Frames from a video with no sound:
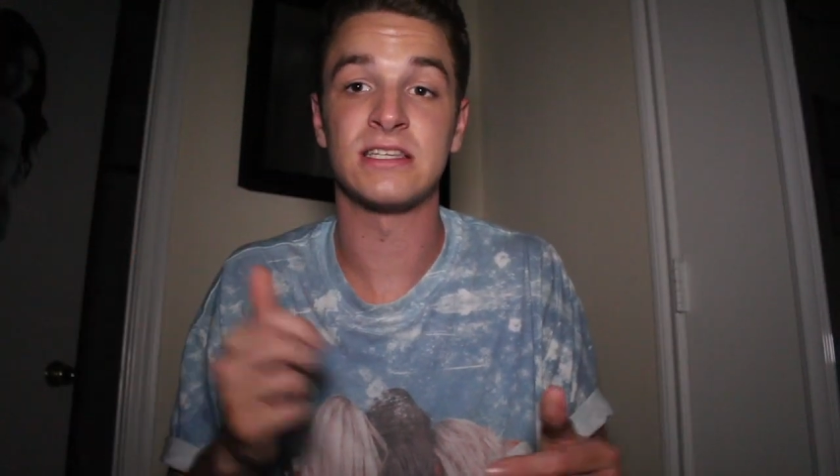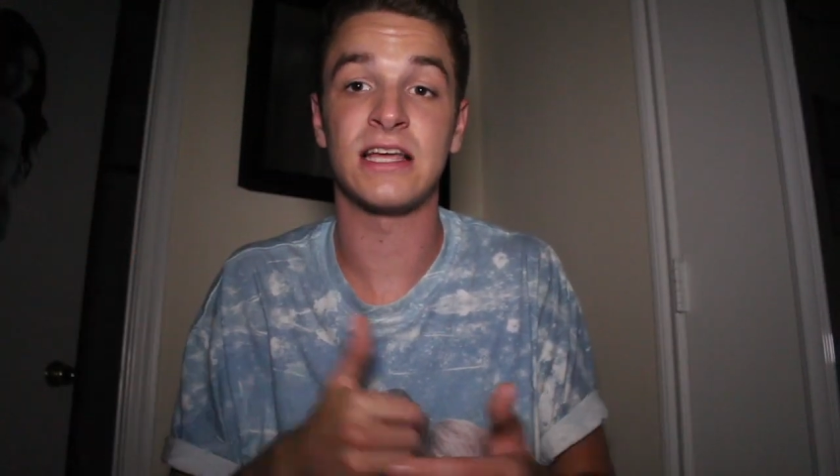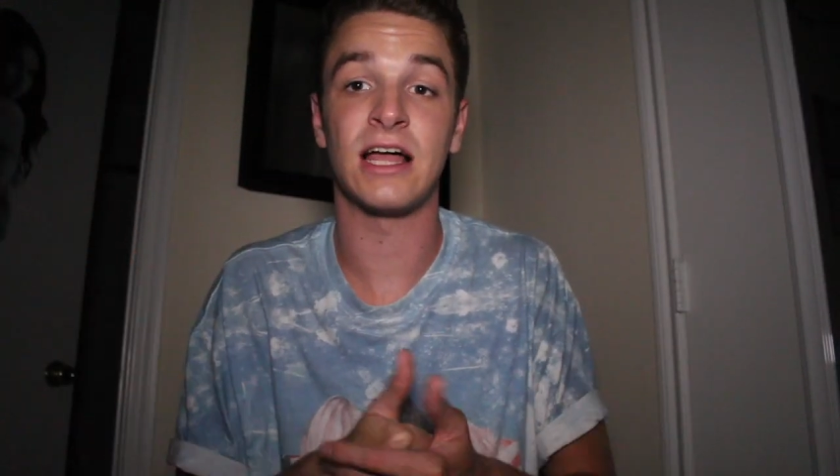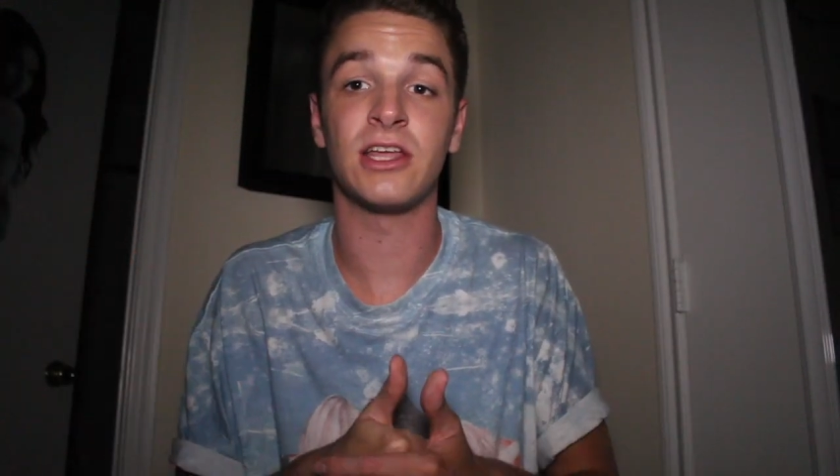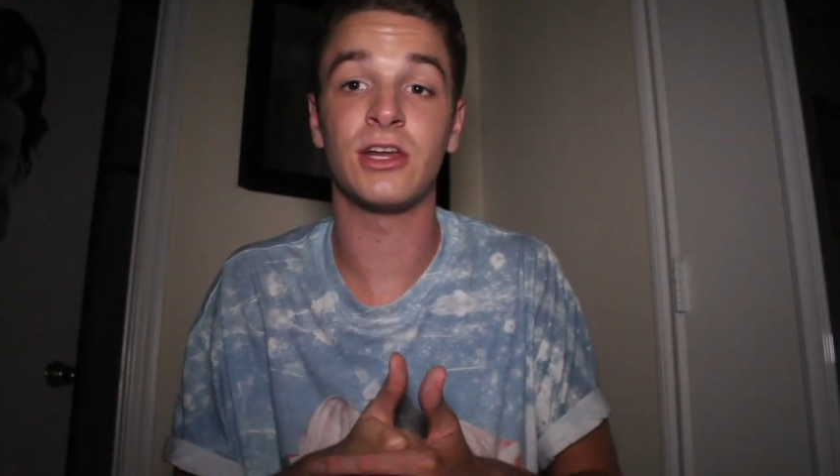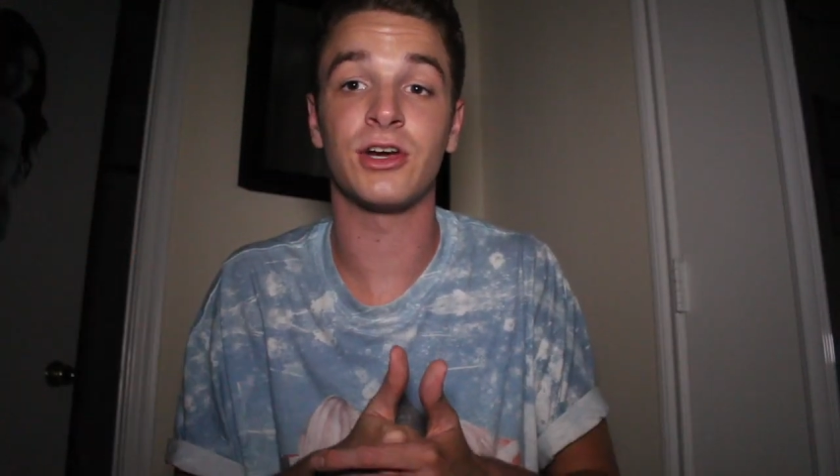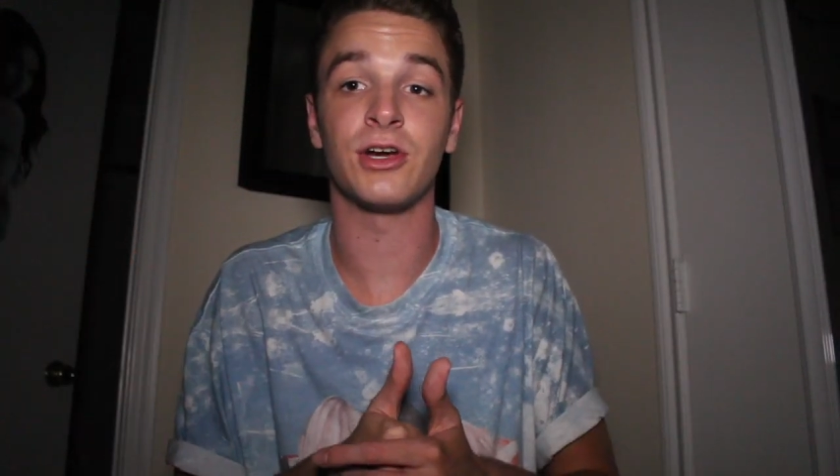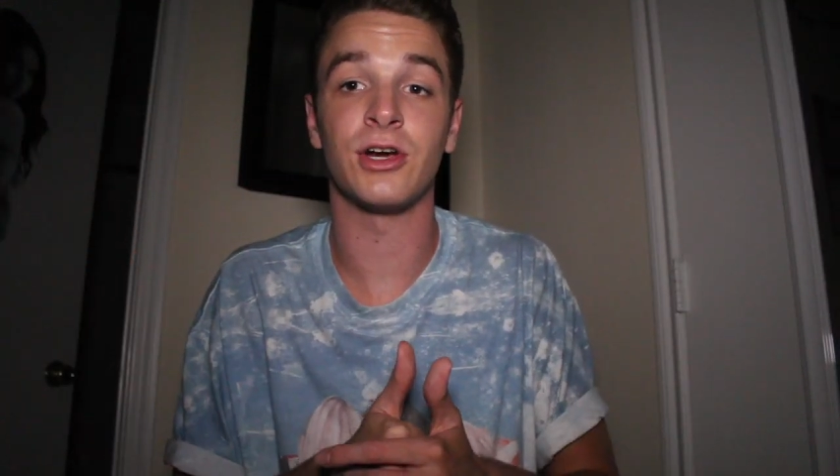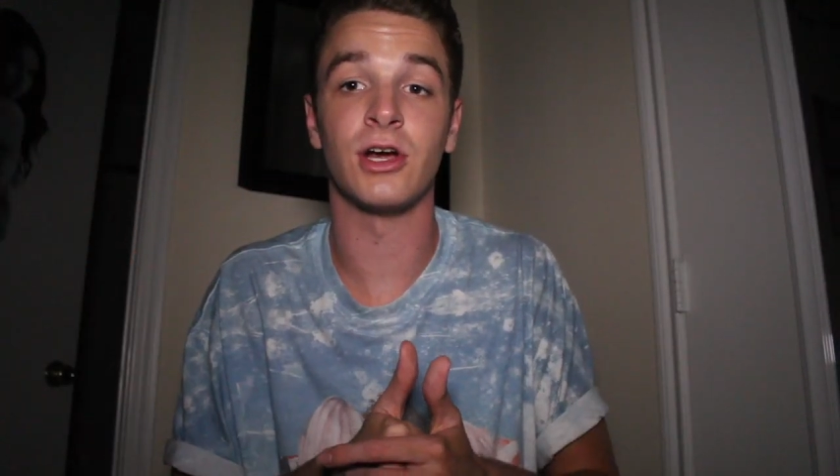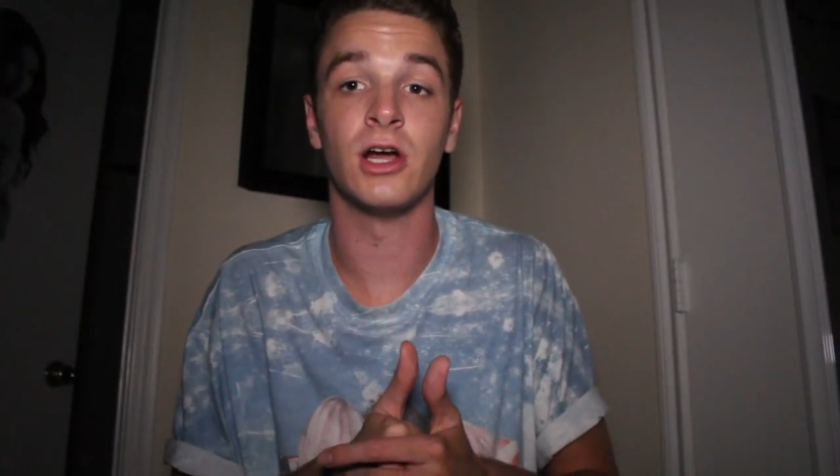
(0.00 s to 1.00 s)
telling
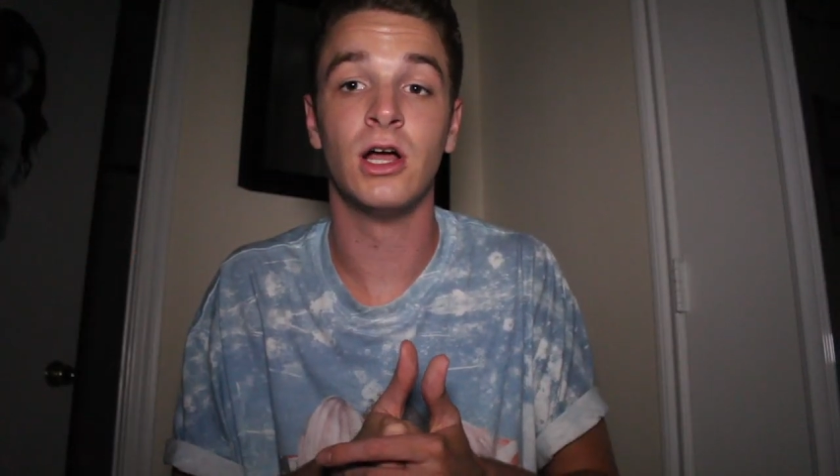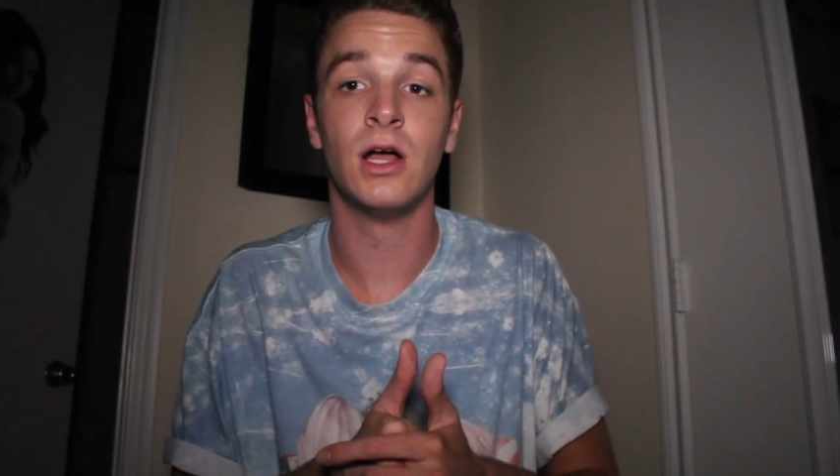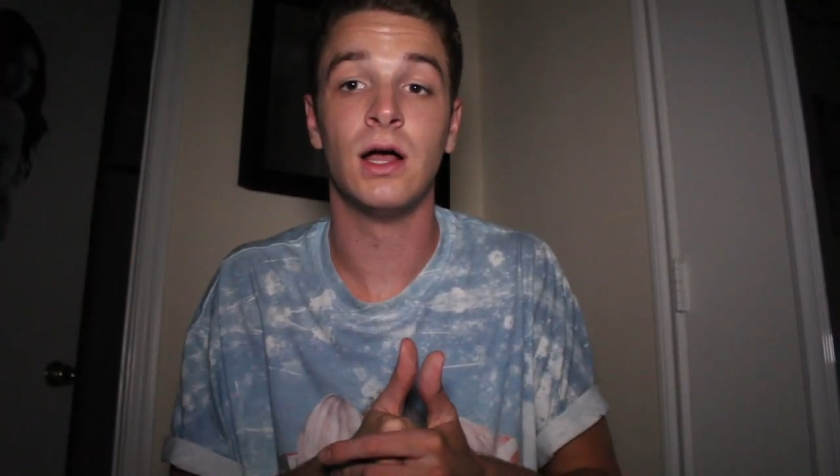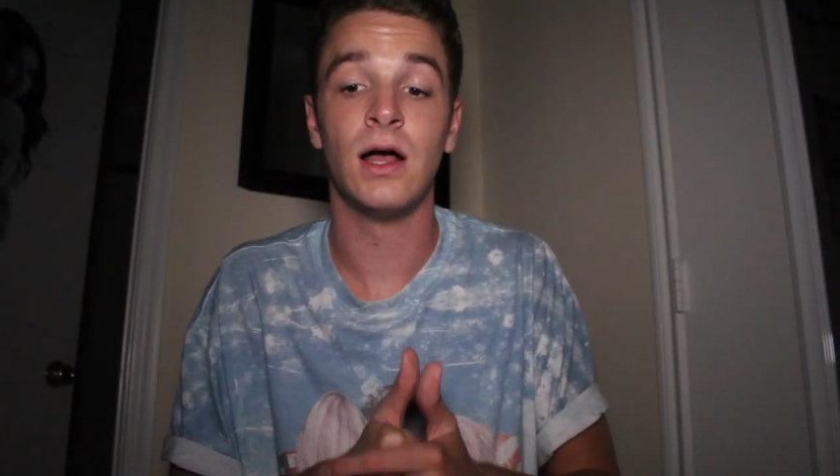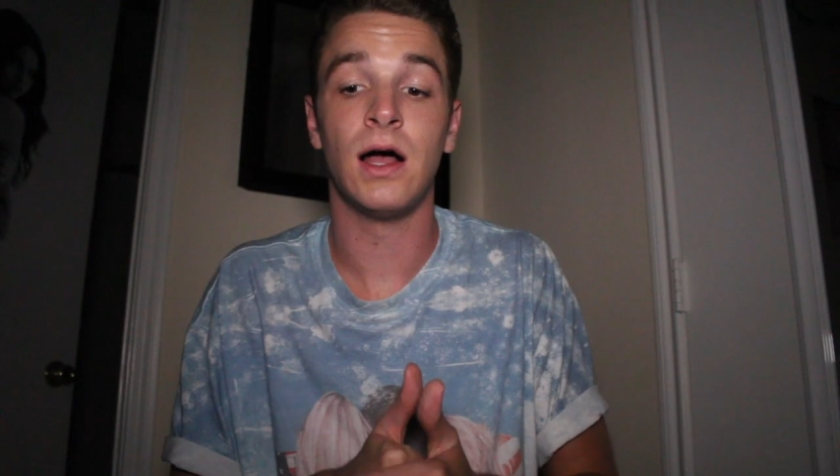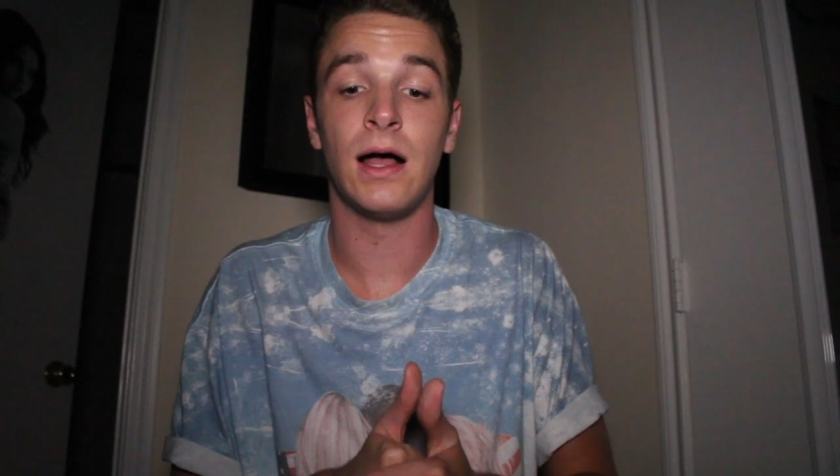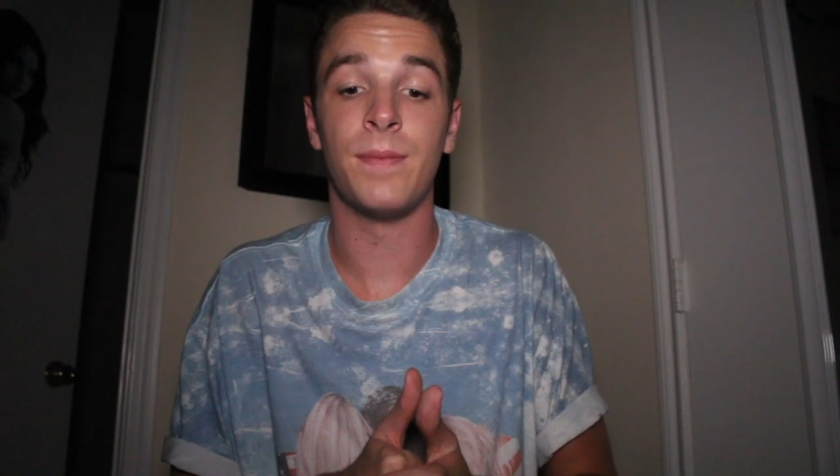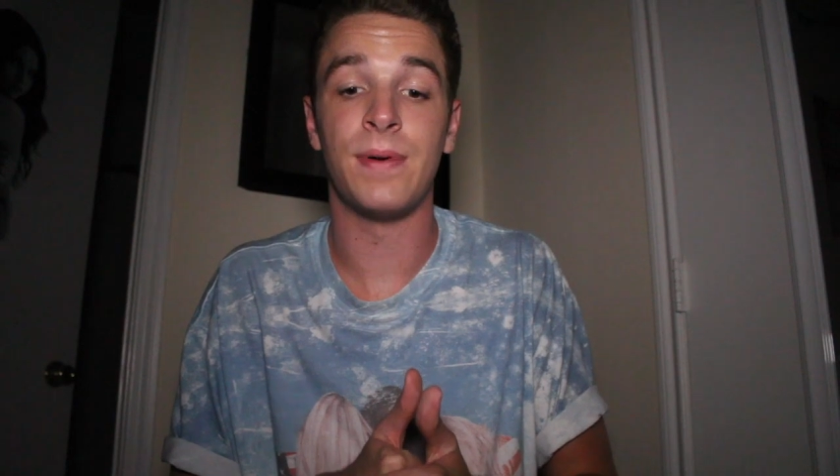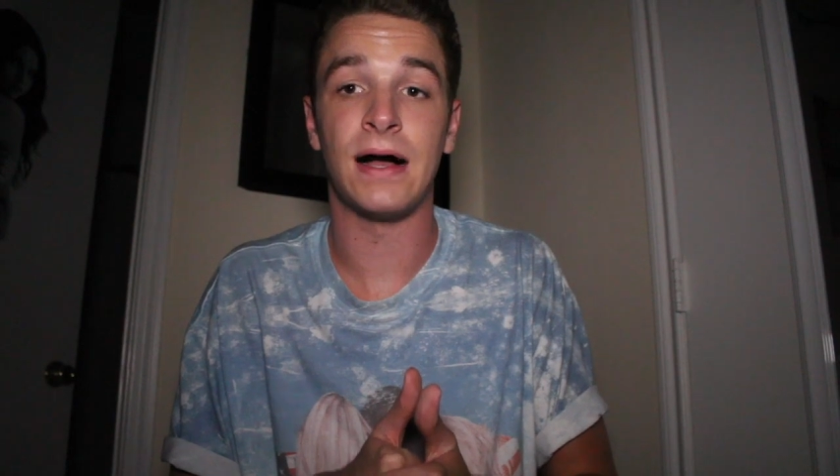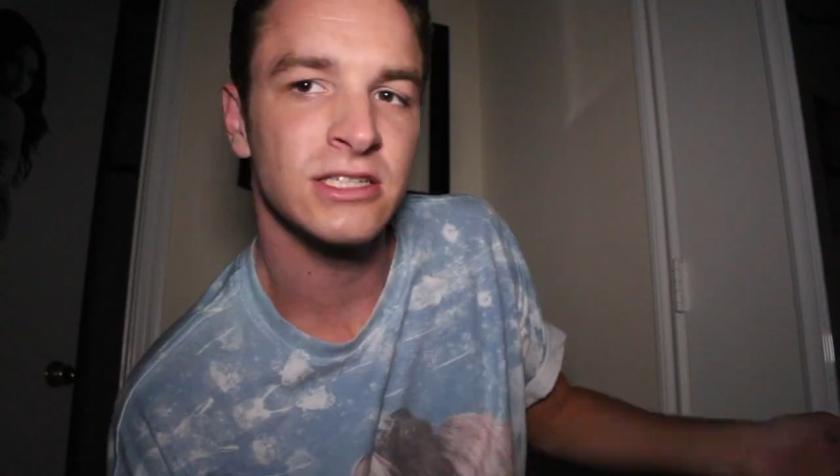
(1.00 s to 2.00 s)
her about...